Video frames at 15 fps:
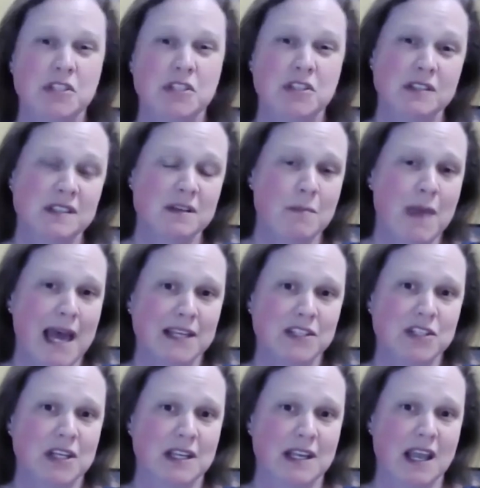Just
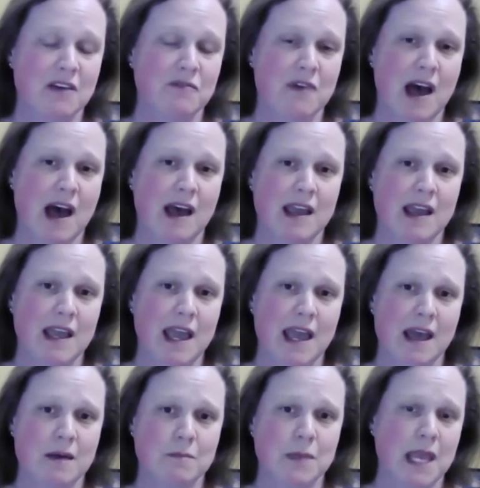imagine if I
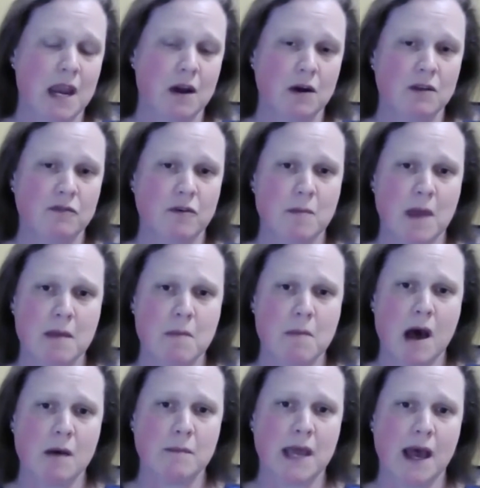am caring for my
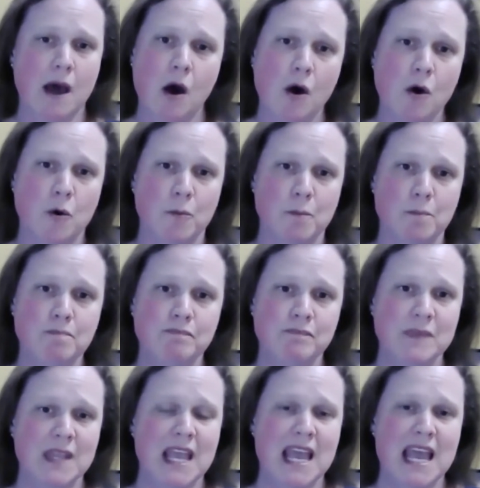mom at home
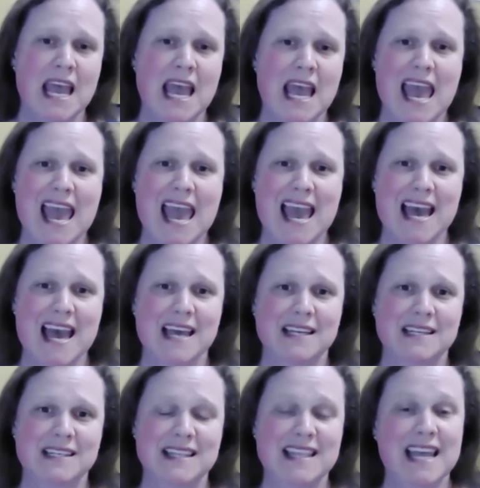
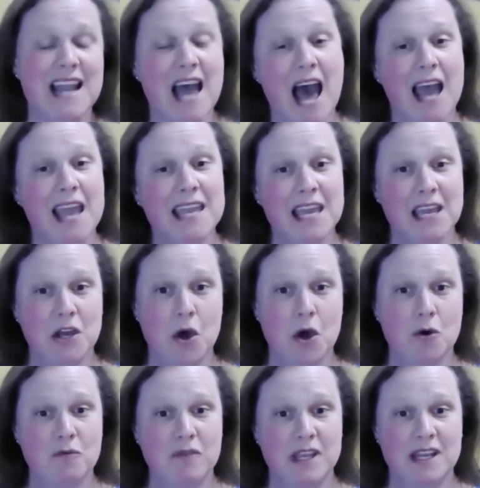and then I get
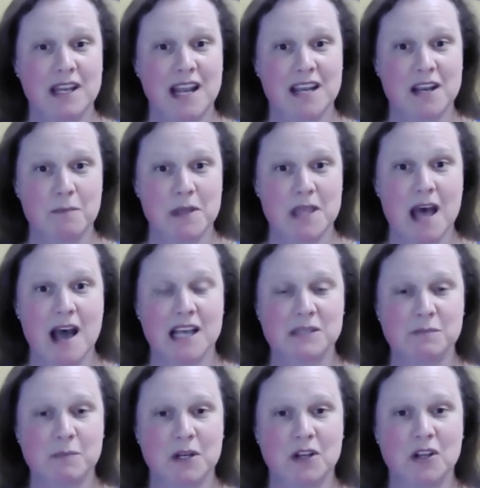COVID and end up in the
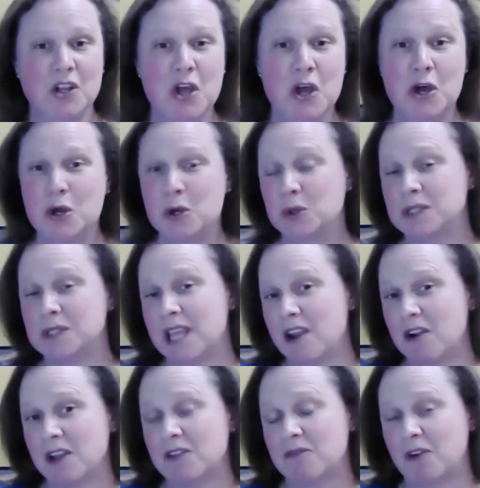hospital, who's
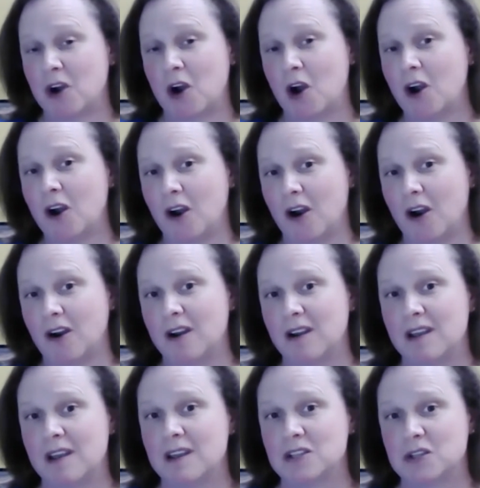caring for her
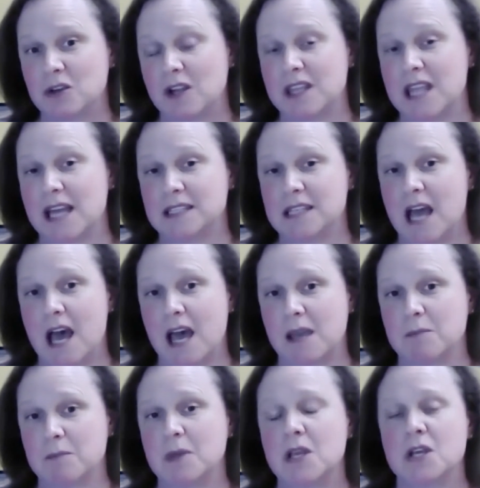during that
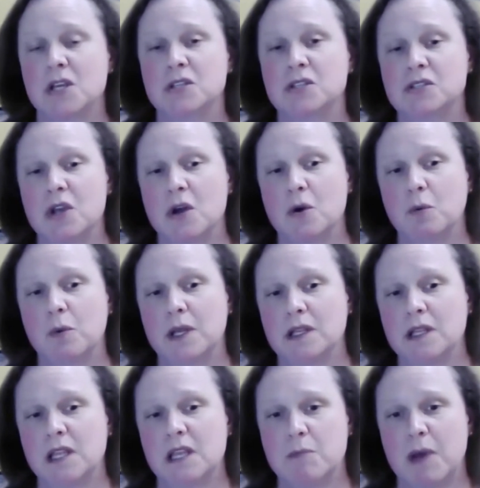time? So
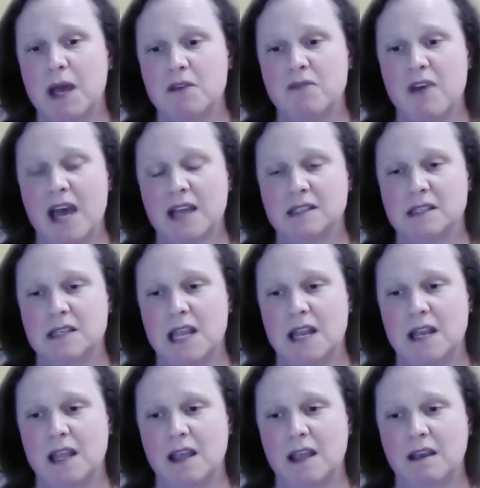really, by
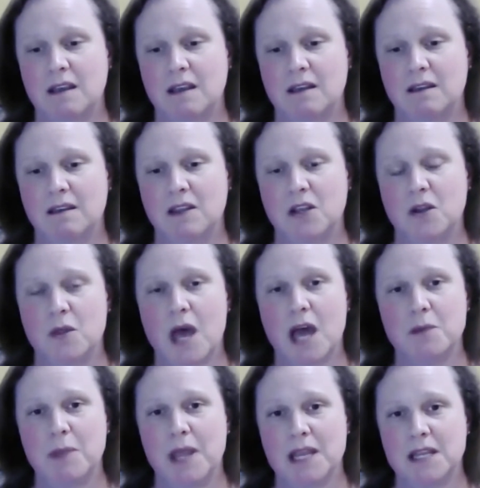vaccinating, the
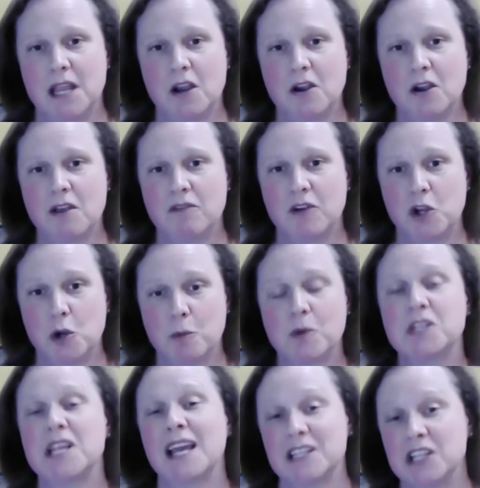unpaid caregiver, you're
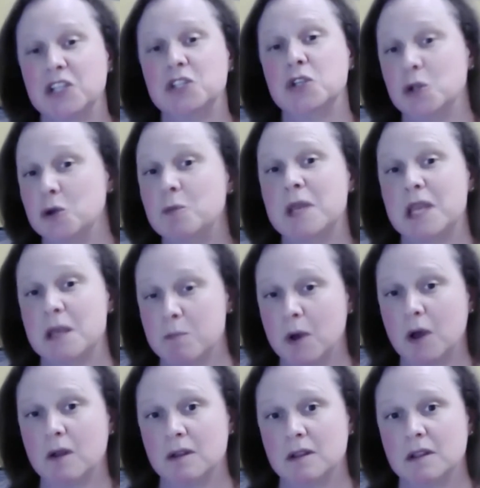protecting two
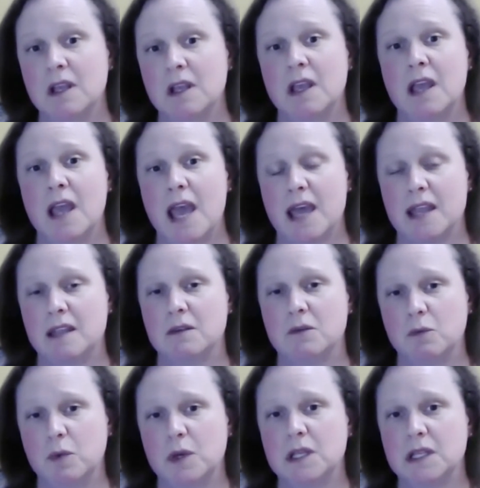people. And it
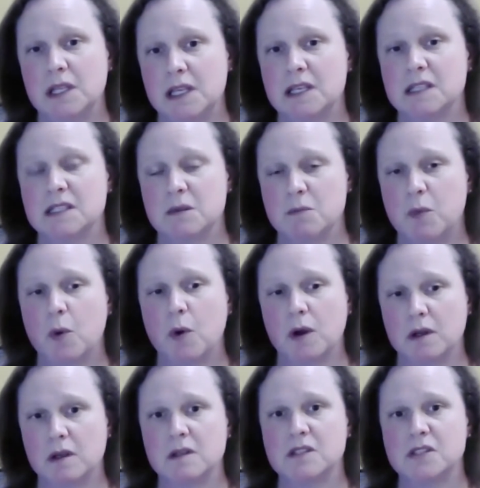really is
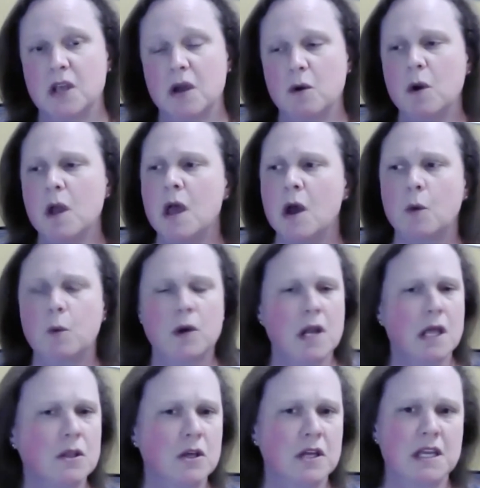important. So we're
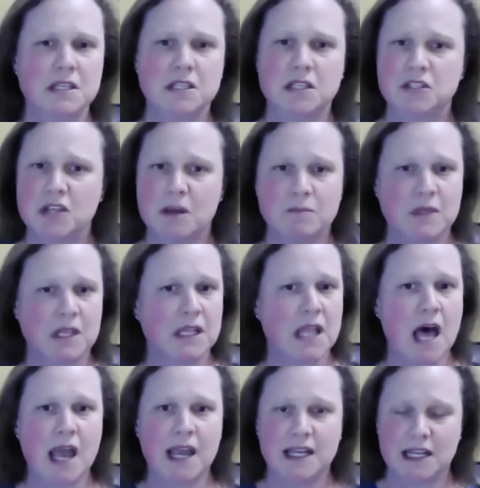looking to jump the
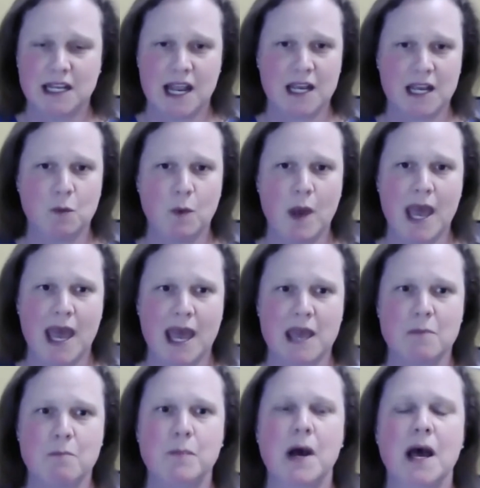line in any
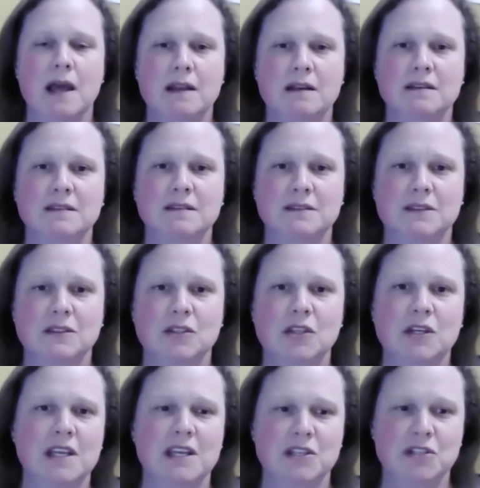way, but
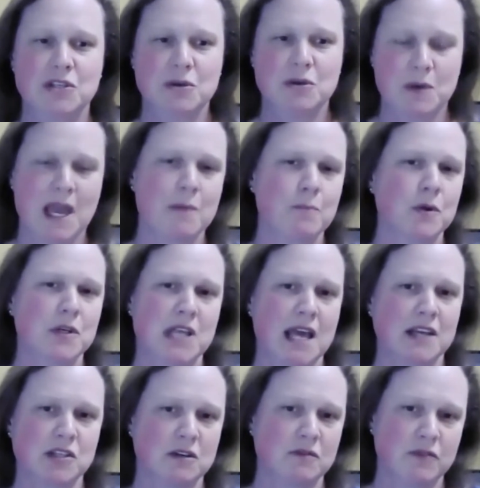looking to get
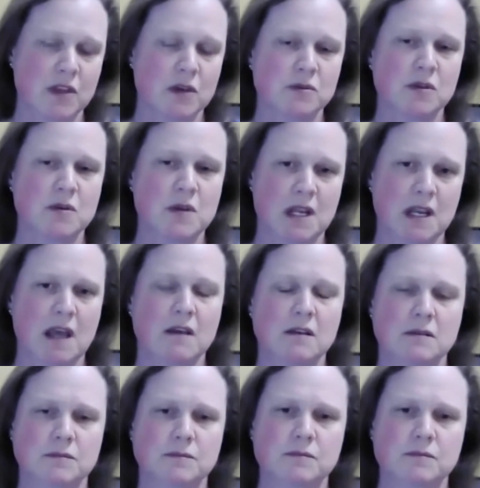protection for those who need it.